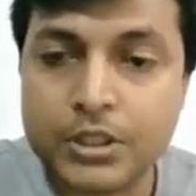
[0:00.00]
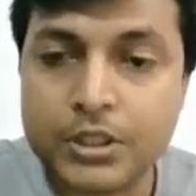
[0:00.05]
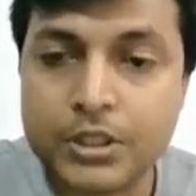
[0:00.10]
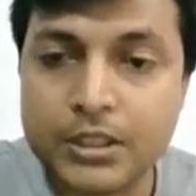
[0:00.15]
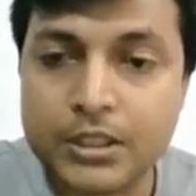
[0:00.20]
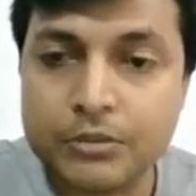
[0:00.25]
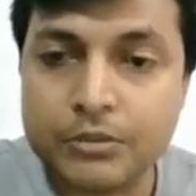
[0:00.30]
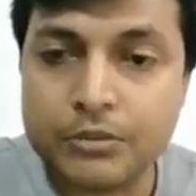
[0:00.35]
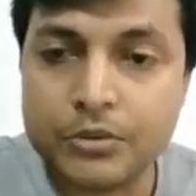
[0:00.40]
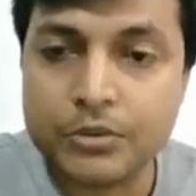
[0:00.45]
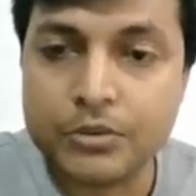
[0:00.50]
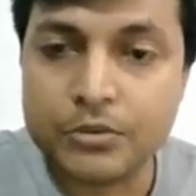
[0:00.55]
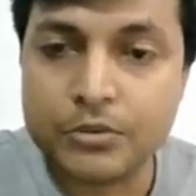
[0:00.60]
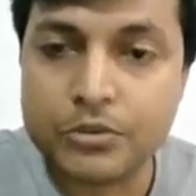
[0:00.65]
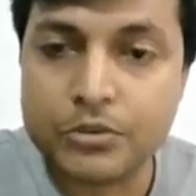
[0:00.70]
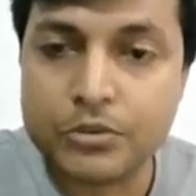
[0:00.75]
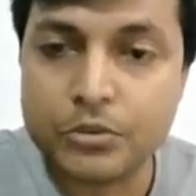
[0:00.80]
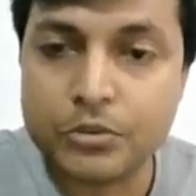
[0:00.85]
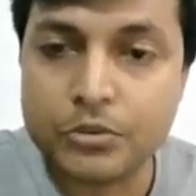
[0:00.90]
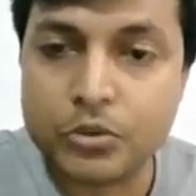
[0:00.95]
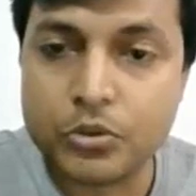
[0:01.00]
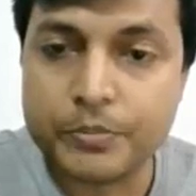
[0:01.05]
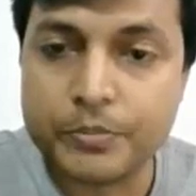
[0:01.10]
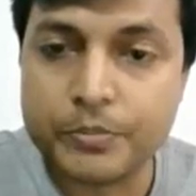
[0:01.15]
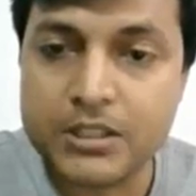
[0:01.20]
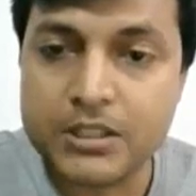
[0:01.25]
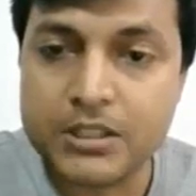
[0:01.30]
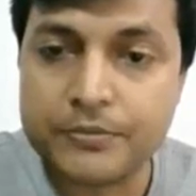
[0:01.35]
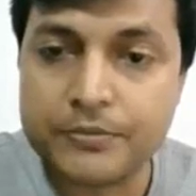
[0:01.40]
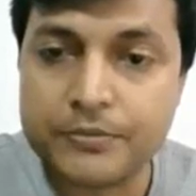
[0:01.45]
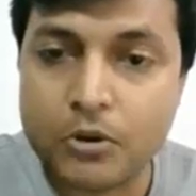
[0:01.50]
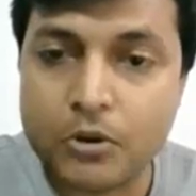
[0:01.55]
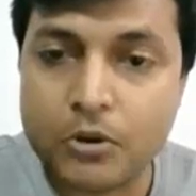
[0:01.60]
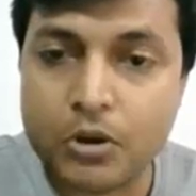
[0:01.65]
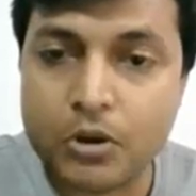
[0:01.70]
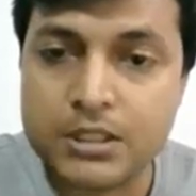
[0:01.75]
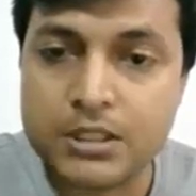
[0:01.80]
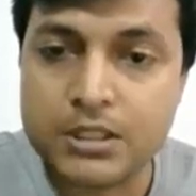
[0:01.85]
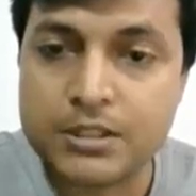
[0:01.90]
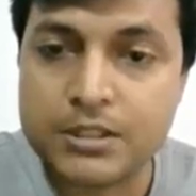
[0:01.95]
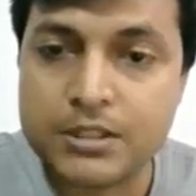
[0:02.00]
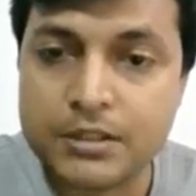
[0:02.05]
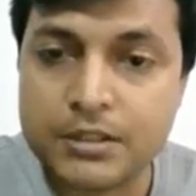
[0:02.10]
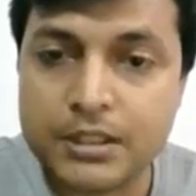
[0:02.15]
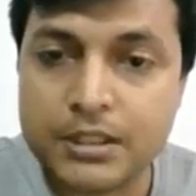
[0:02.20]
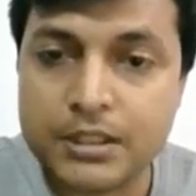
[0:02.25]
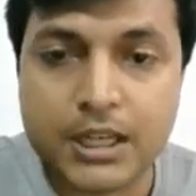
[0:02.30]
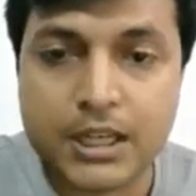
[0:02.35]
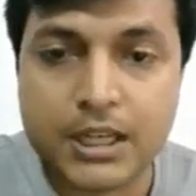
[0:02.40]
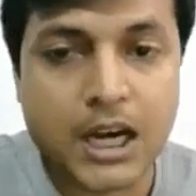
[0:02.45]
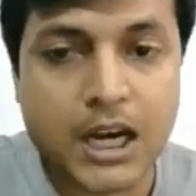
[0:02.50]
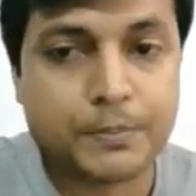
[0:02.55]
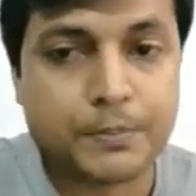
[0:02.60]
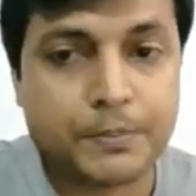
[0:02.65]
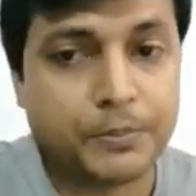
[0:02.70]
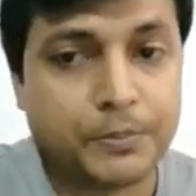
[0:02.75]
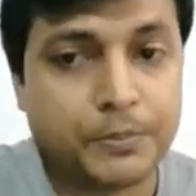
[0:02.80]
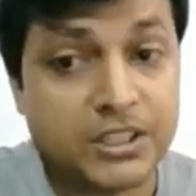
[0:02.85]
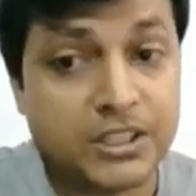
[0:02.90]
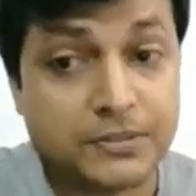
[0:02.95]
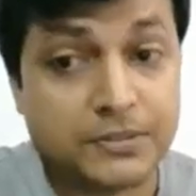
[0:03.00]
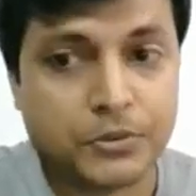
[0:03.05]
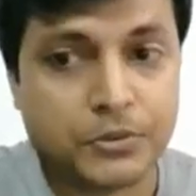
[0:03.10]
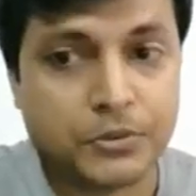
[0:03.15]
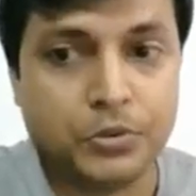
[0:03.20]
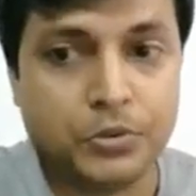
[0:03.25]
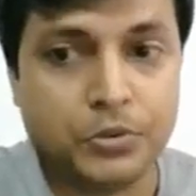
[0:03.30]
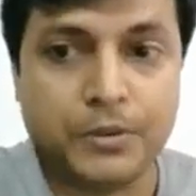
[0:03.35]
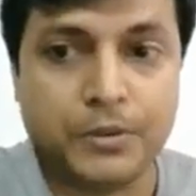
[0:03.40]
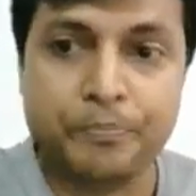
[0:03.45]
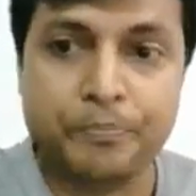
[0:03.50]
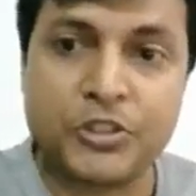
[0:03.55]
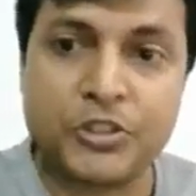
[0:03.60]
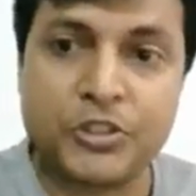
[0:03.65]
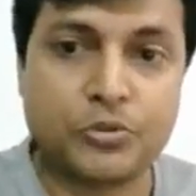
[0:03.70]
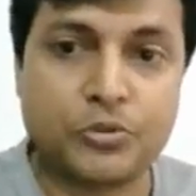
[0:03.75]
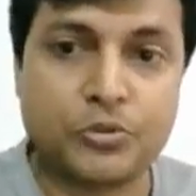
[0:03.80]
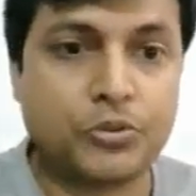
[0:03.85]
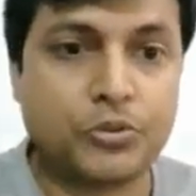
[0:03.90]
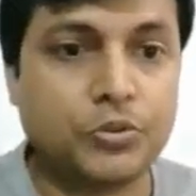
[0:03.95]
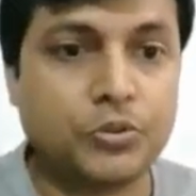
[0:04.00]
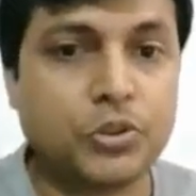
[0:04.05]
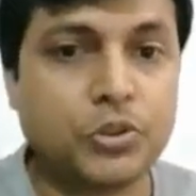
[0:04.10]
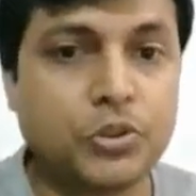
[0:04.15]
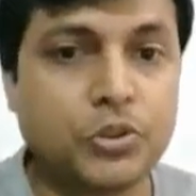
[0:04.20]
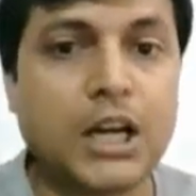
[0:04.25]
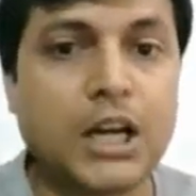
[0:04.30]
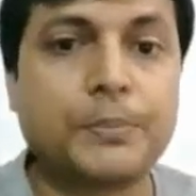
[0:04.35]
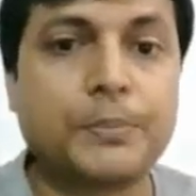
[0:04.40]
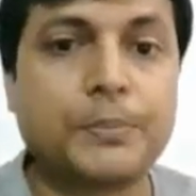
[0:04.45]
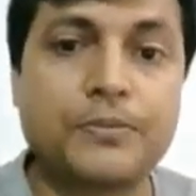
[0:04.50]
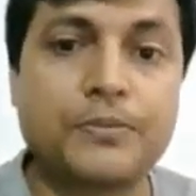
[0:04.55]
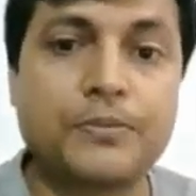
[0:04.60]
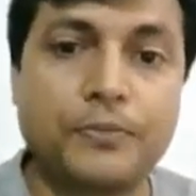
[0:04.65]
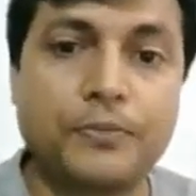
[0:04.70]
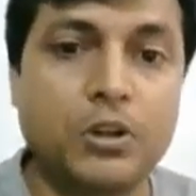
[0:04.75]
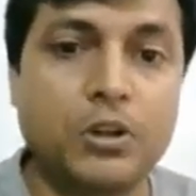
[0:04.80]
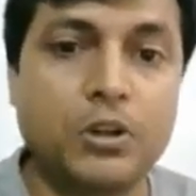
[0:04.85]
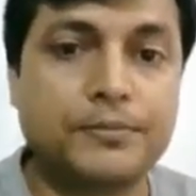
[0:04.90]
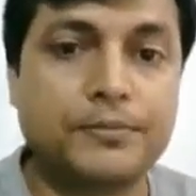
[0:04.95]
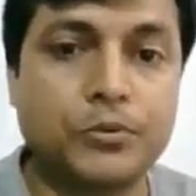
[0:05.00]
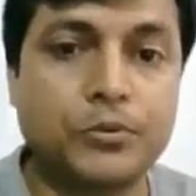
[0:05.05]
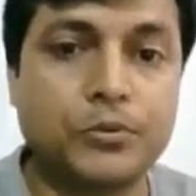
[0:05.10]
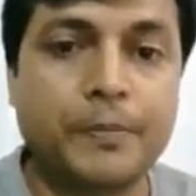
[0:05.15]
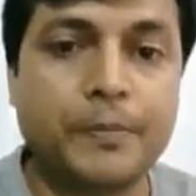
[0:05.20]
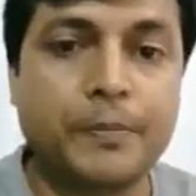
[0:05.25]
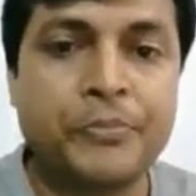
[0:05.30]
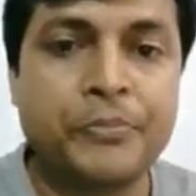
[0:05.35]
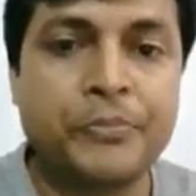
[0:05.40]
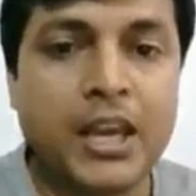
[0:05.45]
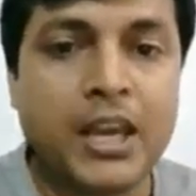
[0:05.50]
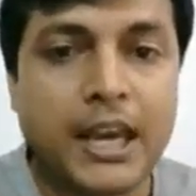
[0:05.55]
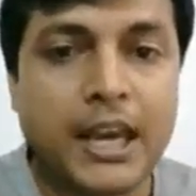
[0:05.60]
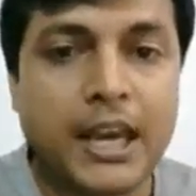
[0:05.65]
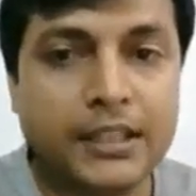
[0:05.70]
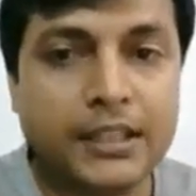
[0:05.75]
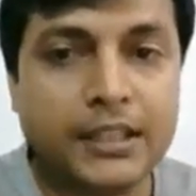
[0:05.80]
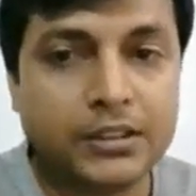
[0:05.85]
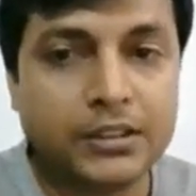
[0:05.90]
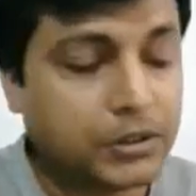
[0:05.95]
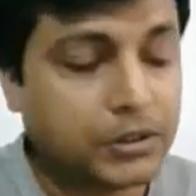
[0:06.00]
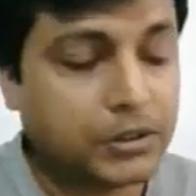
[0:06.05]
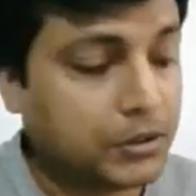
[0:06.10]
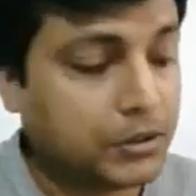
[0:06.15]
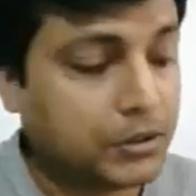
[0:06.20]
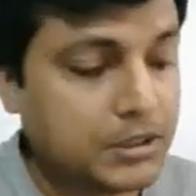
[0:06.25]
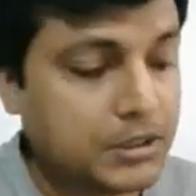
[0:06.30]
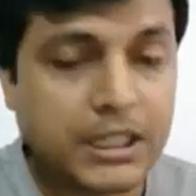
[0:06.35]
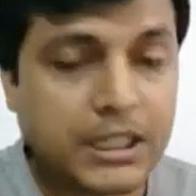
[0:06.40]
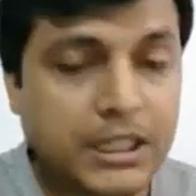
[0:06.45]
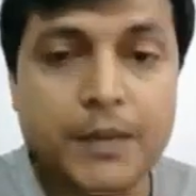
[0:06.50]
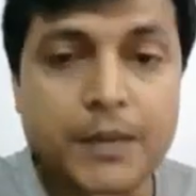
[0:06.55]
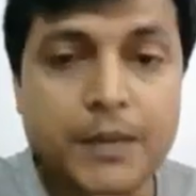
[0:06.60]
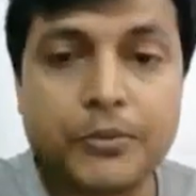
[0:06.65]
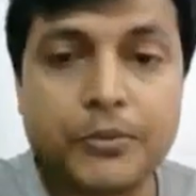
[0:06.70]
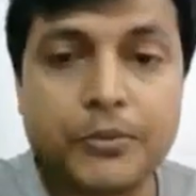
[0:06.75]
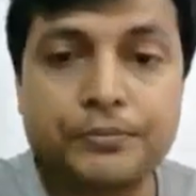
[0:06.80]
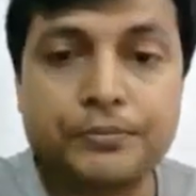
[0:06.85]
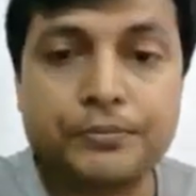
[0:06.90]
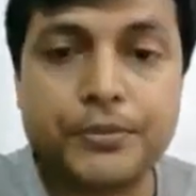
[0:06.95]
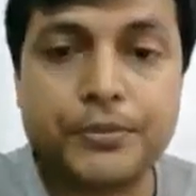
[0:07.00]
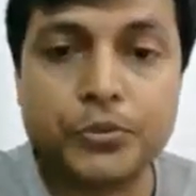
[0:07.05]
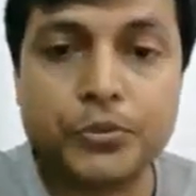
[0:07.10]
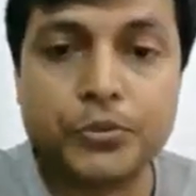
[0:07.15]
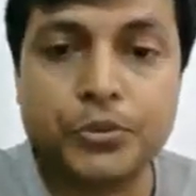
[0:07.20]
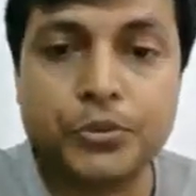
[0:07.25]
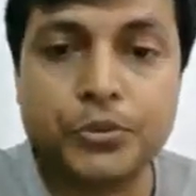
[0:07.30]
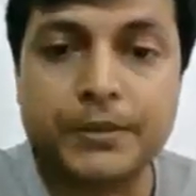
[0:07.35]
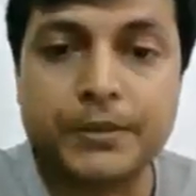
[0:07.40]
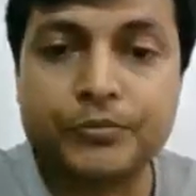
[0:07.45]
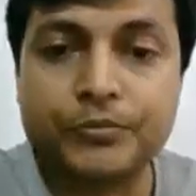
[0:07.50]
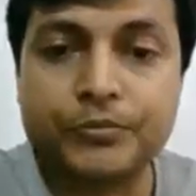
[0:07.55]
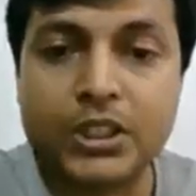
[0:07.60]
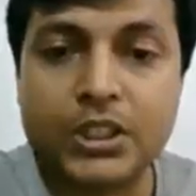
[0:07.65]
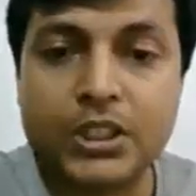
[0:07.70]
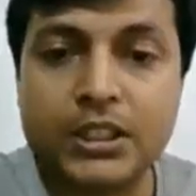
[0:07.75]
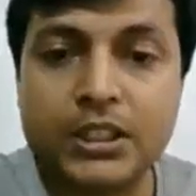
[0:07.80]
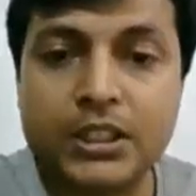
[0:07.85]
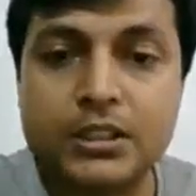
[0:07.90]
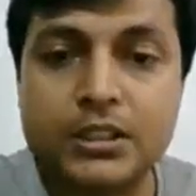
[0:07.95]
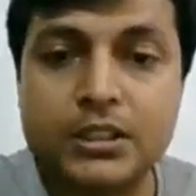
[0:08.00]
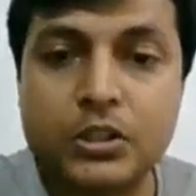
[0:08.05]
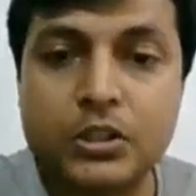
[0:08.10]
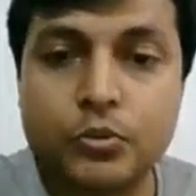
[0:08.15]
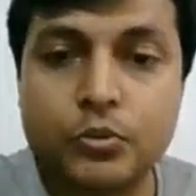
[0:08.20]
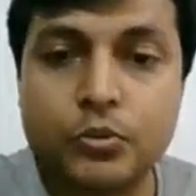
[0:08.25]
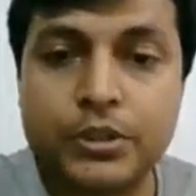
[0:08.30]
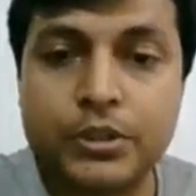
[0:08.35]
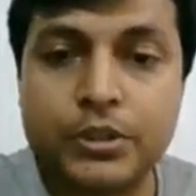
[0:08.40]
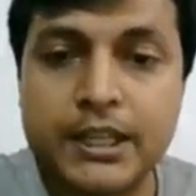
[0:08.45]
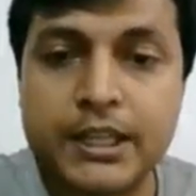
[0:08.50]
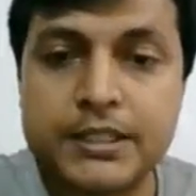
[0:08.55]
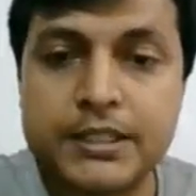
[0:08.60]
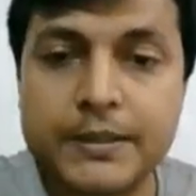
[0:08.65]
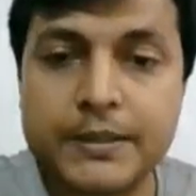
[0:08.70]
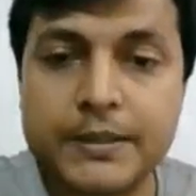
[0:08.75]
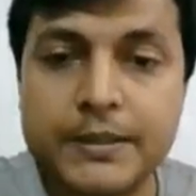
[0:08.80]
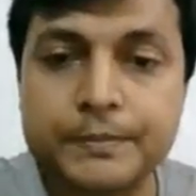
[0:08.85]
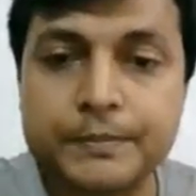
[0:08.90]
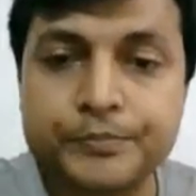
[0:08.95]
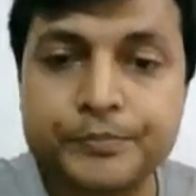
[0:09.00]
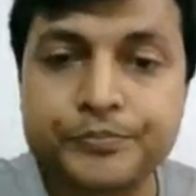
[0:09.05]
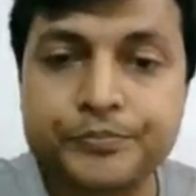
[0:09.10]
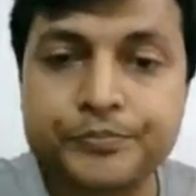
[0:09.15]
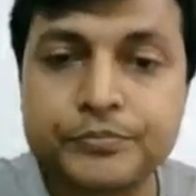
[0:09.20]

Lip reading: okay. Now you know pseudo means false, carp means fruit, so pseudocarp is false fruit. And the third type of fruit is known as